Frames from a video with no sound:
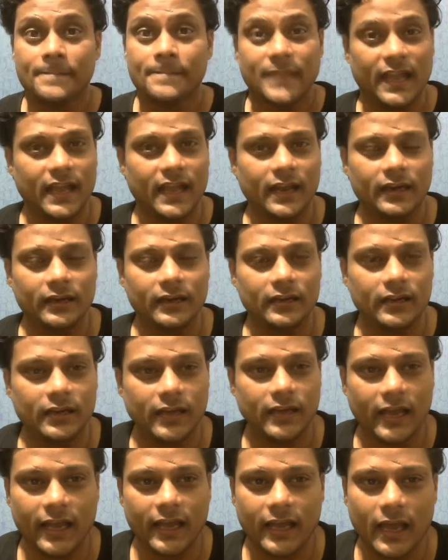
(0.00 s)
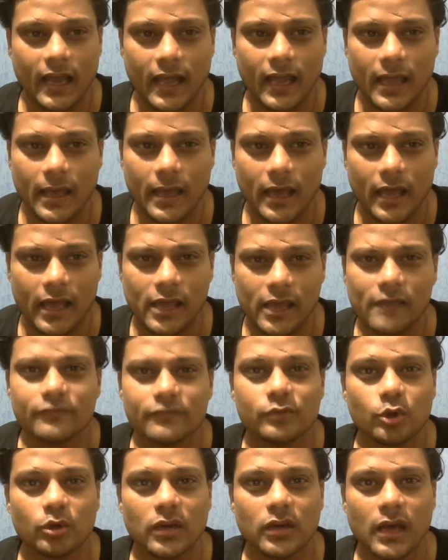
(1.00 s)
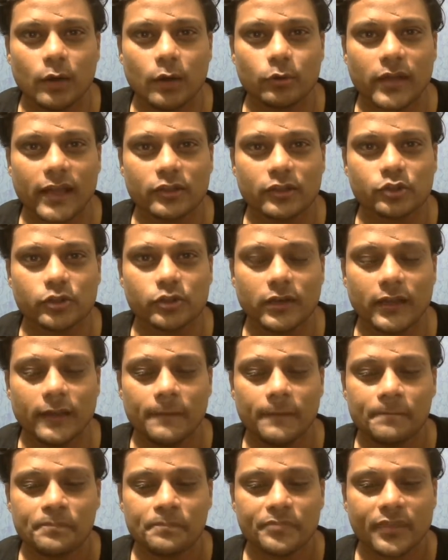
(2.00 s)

And I have no doubt actually